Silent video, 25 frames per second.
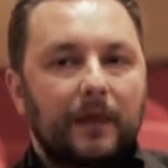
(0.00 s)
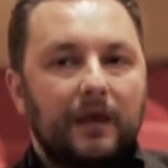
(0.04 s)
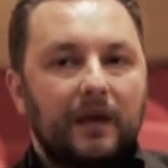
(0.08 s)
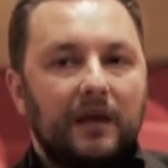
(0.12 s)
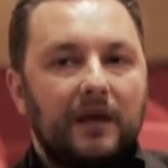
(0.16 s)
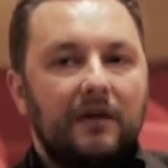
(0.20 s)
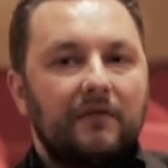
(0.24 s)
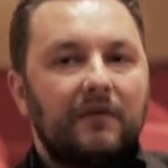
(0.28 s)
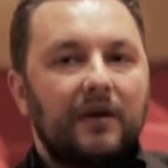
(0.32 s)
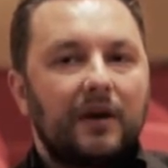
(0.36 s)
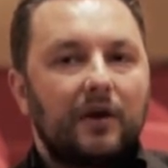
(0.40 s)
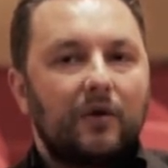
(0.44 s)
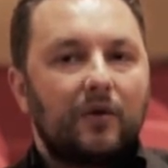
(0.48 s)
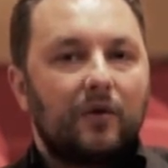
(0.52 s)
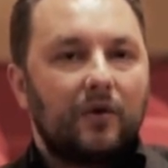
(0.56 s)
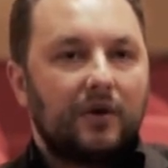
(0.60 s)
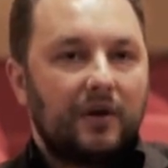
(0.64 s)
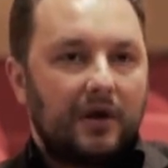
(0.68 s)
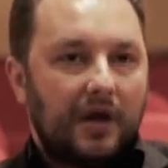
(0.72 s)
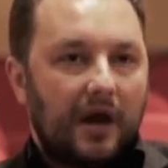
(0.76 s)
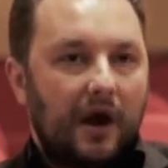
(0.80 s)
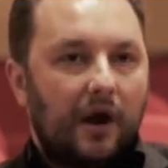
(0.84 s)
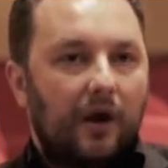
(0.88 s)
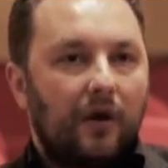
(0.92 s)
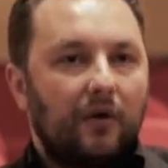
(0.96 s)
given on
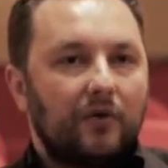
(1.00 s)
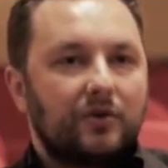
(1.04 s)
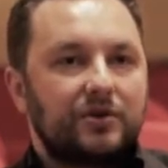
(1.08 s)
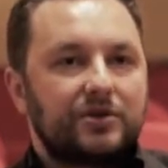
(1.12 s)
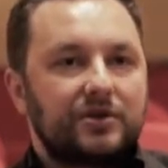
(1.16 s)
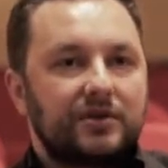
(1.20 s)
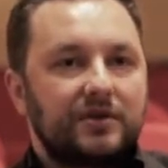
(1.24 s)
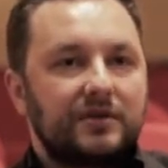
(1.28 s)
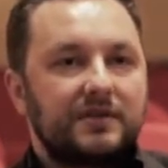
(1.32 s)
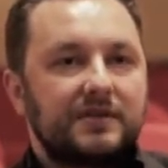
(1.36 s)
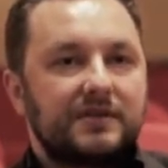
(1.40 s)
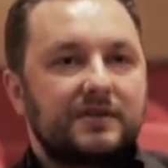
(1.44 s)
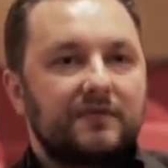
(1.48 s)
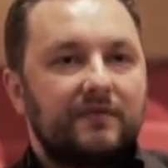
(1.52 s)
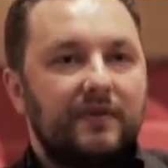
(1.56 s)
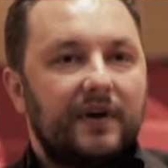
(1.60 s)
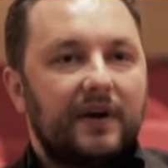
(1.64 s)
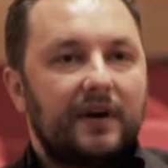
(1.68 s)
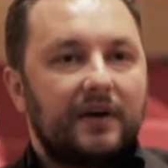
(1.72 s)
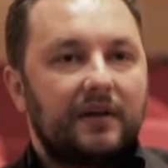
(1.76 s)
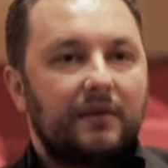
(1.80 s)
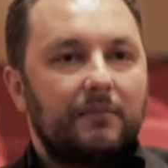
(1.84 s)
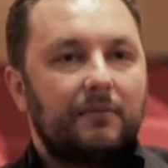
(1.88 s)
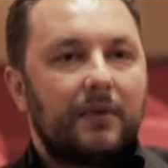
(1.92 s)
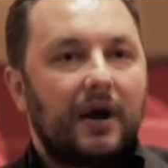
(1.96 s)
auctions,
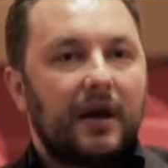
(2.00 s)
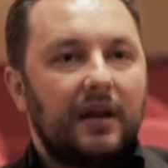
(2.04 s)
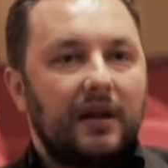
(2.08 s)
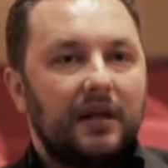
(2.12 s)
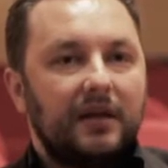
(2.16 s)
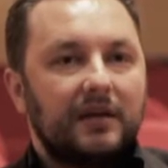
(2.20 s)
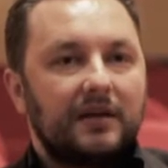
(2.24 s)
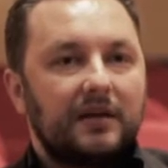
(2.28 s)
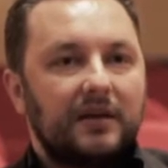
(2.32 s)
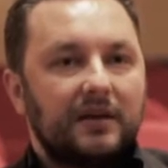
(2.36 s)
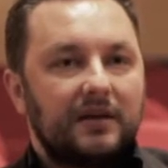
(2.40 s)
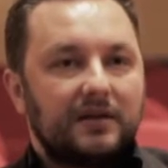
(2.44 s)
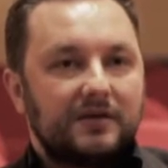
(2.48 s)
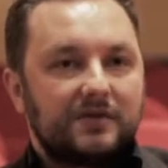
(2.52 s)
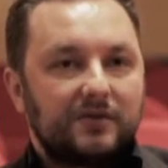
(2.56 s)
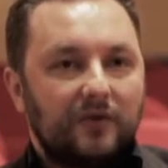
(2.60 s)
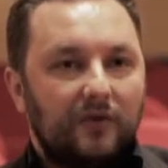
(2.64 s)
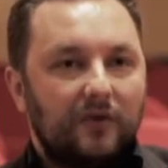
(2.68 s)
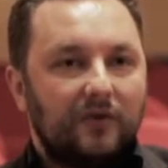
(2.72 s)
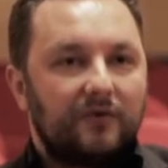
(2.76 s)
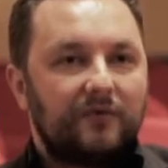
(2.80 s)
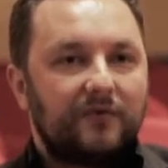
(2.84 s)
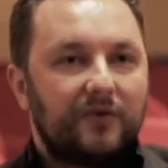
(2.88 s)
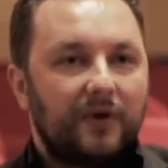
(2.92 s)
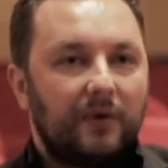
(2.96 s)
where the money
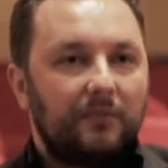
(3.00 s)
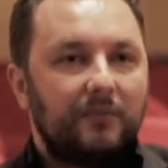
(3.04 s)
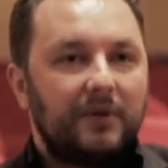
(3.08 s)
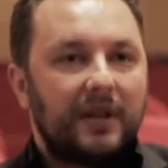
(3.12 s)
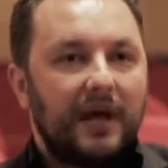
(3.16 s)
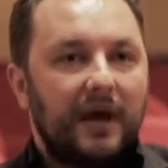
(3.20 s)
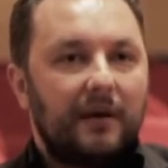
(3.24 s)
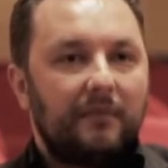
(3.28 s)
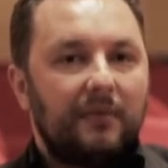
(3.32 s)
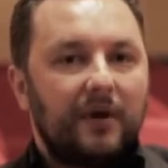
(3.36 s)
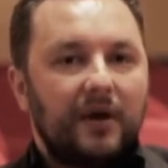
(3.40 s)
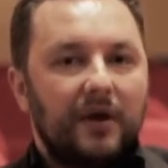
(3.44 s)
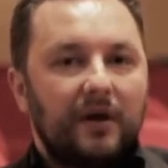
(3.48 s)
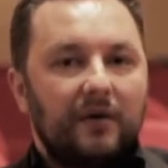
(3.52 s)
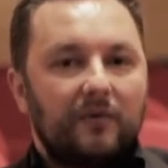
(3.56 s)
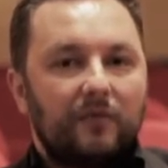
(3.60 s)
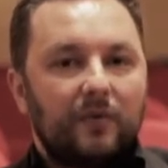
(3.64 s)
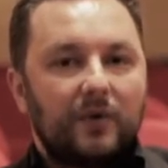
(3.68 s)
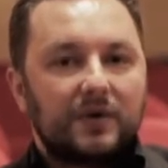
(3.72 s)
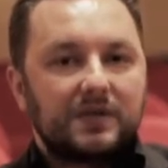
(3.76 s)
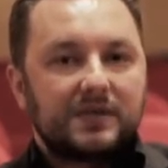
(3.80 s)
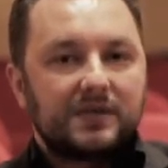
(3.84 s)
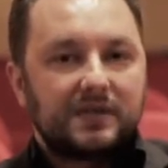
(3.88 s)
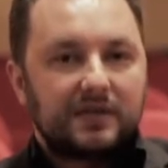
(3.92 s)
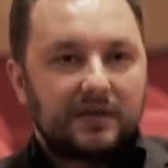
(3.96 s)
sold from them
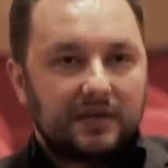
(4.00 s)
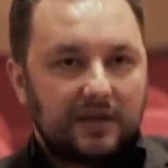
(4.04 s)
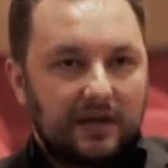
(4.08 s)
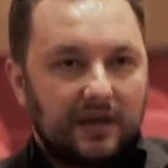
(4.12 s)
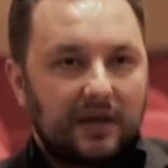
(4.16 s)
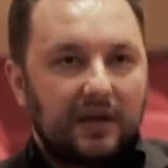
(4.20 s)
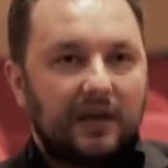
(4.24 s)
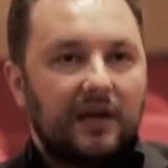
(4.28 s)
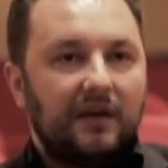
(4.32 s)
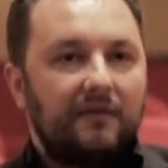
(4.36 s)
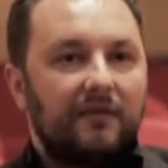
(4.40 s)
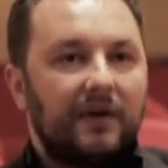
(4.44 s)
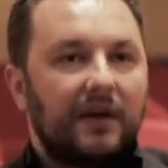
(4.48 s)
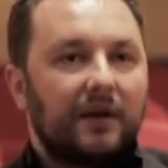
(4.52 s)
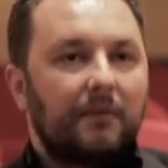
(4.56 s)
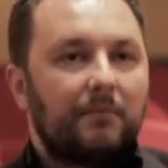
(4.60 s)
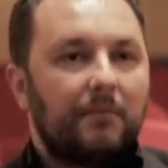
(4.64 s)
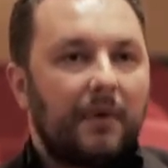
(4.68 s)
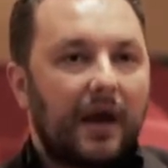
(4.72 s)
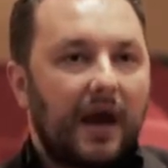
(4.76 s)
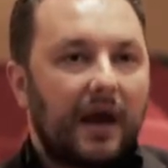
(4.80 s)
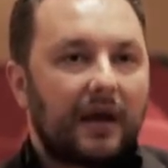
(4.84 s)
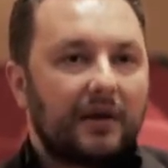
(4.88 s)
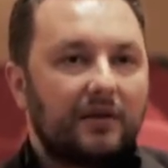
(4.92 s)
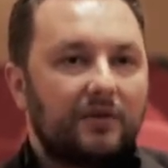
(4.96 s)
was given
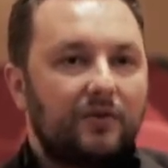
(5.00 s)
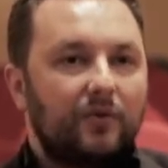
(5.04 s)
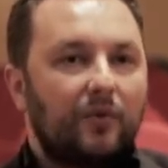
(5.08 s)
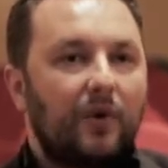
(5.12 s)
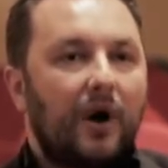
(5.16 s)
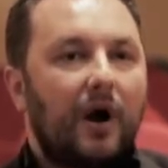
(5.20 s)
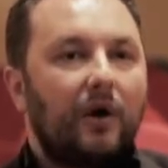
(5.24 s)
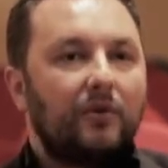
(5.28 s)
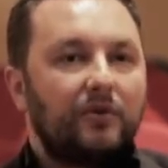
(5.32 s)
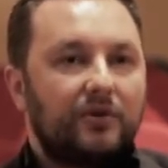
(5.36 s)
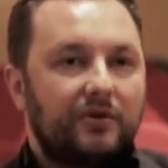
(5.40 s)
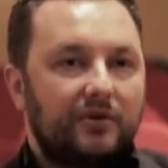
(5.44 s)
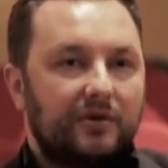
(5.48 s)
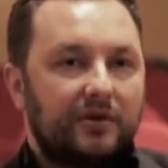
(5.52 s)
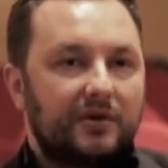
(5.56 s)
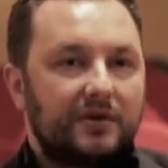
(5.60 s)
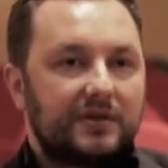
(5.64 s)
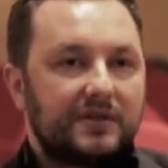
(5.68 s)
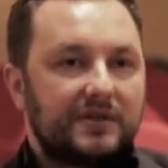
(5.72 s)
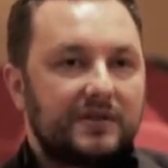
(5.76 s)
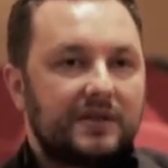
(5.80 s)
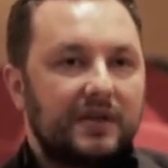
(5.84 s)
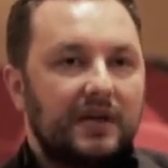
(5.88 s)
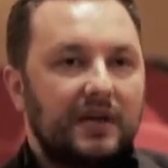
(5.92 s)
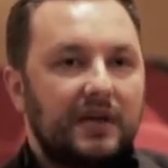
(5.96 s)
back to
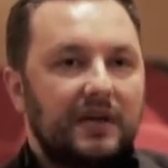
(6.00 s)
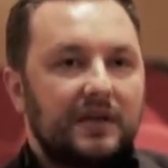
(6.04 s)
authors.